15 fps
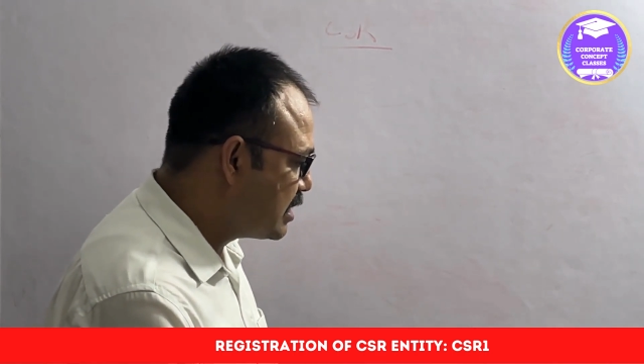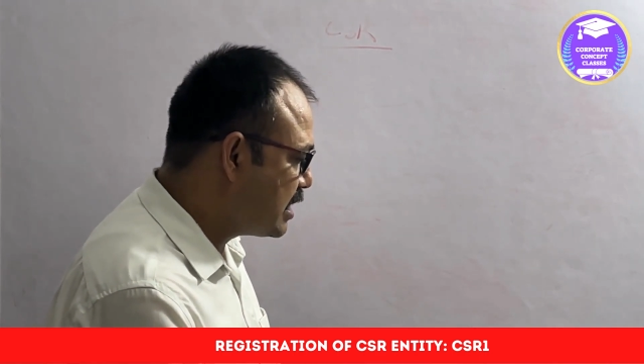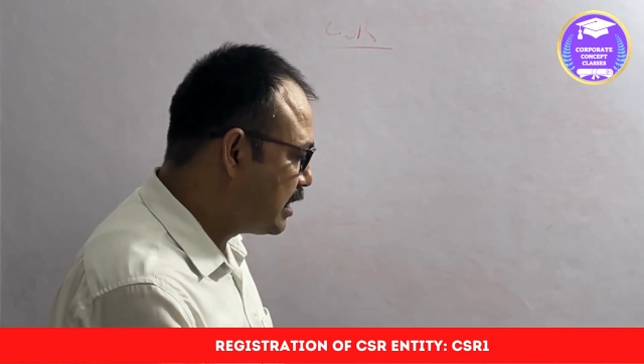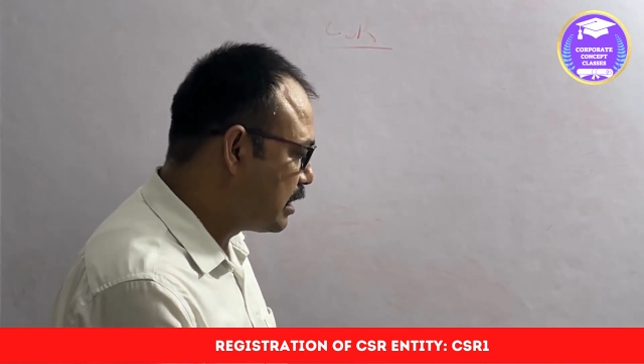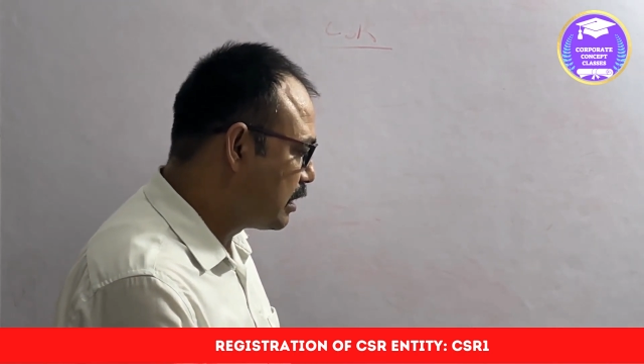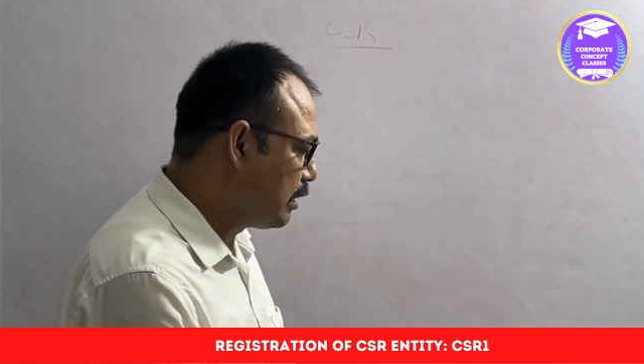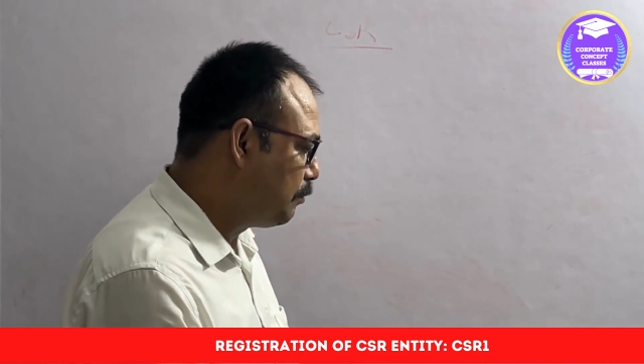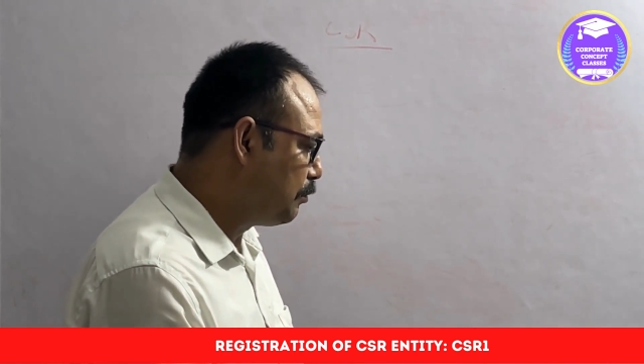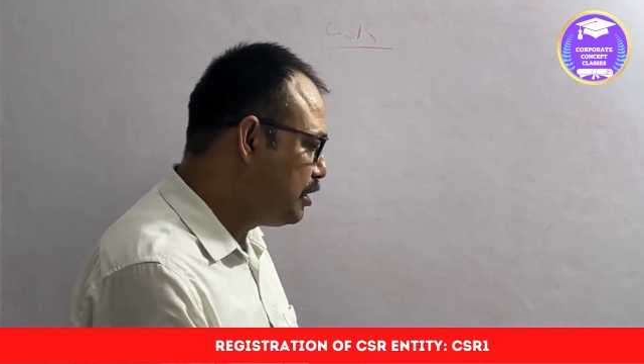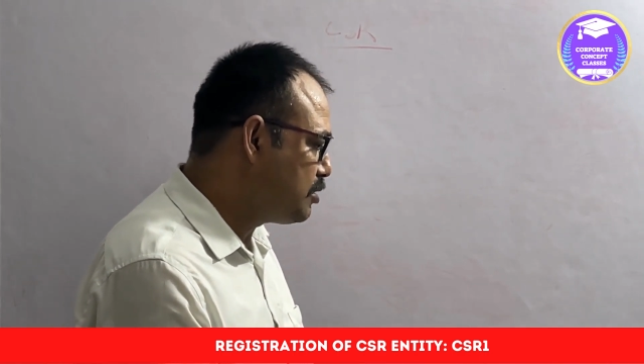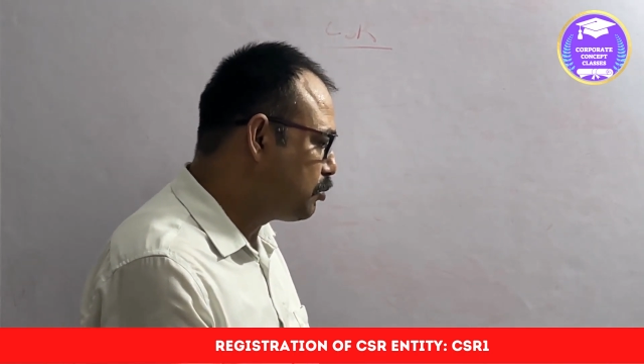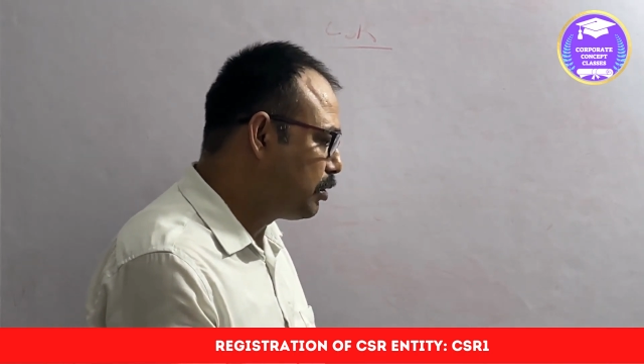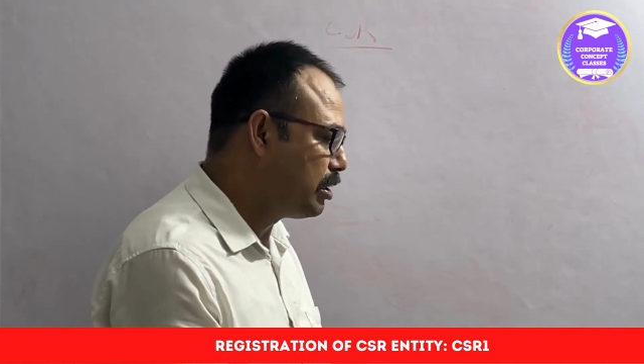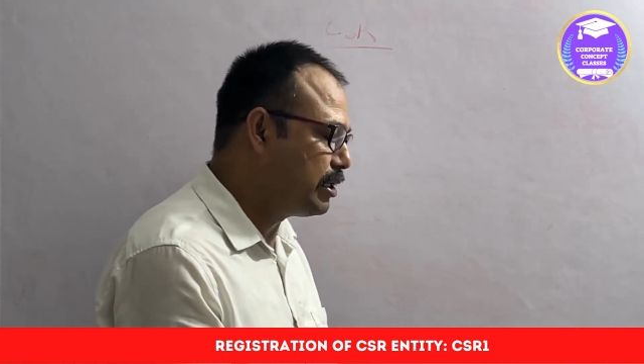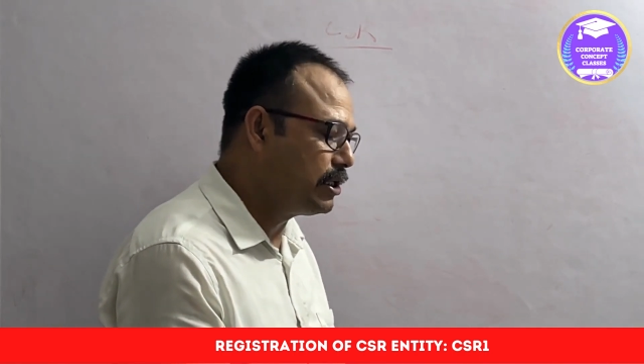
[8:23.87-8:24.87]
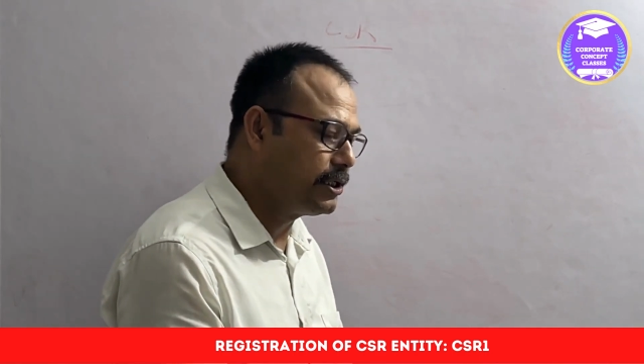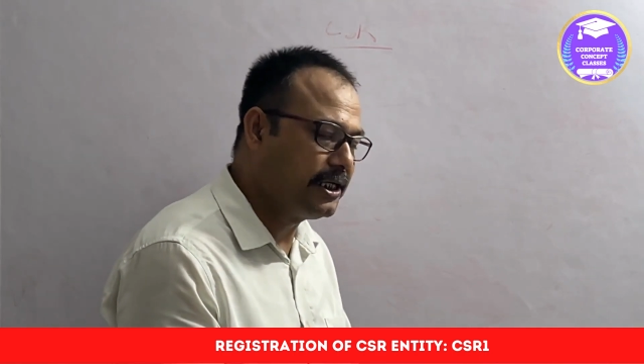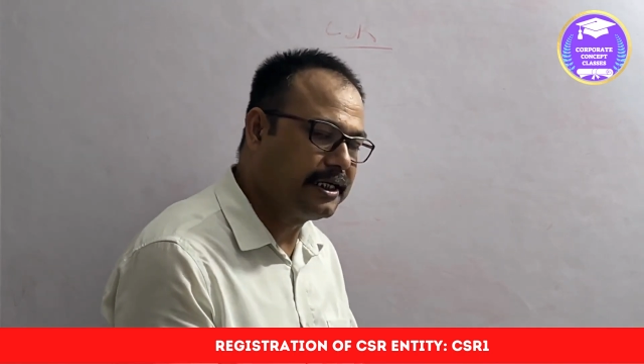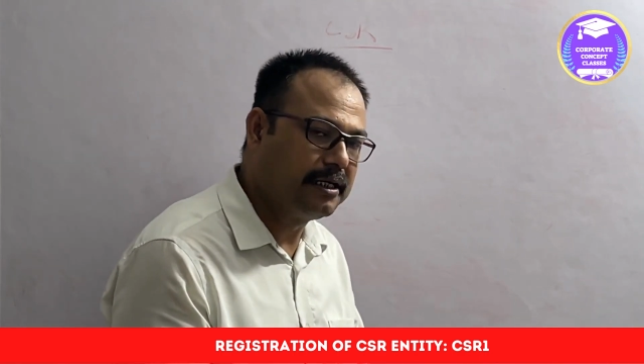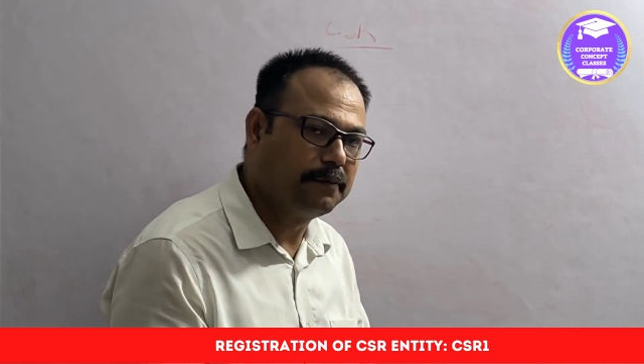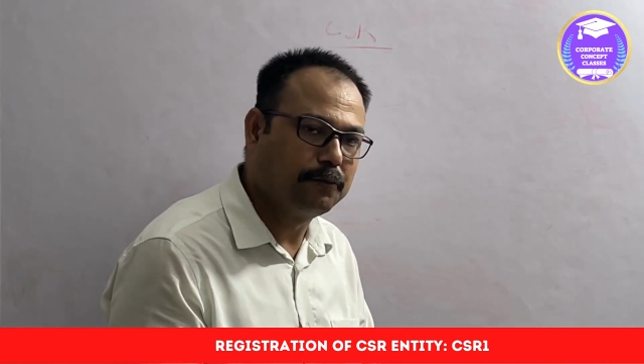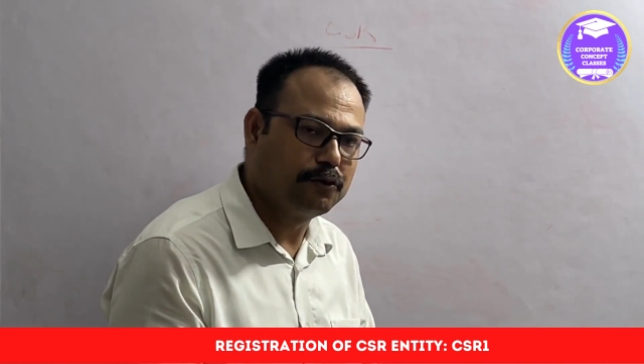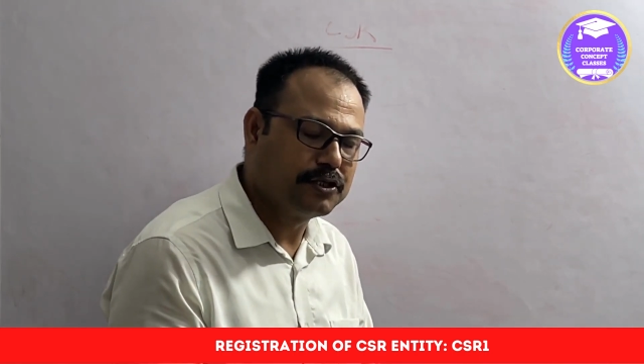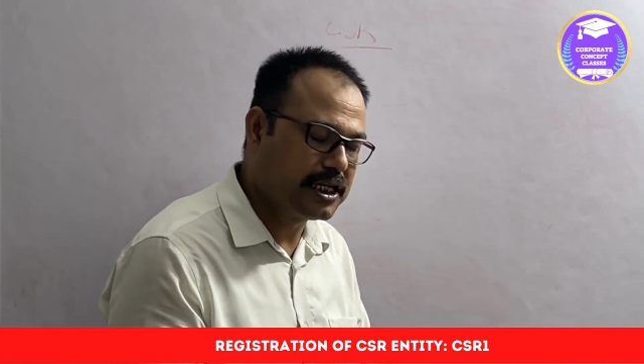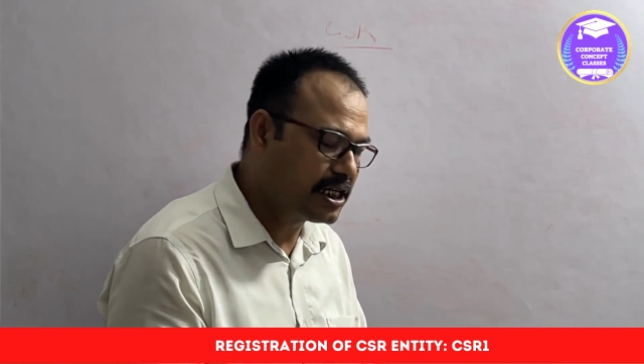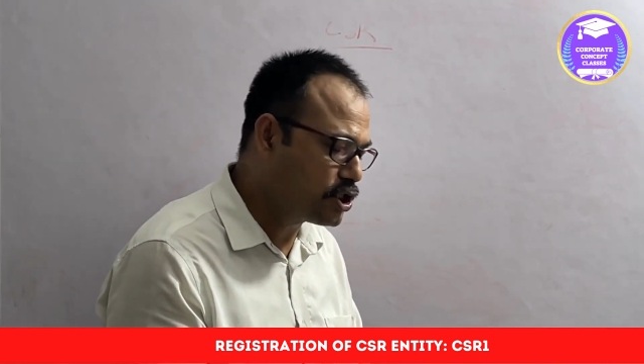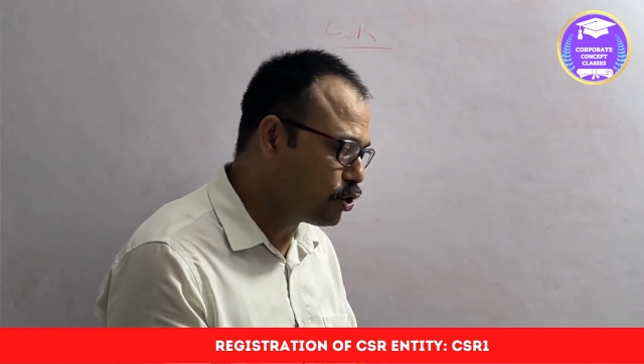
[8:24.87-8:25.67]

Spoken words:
other companies for undertaking projects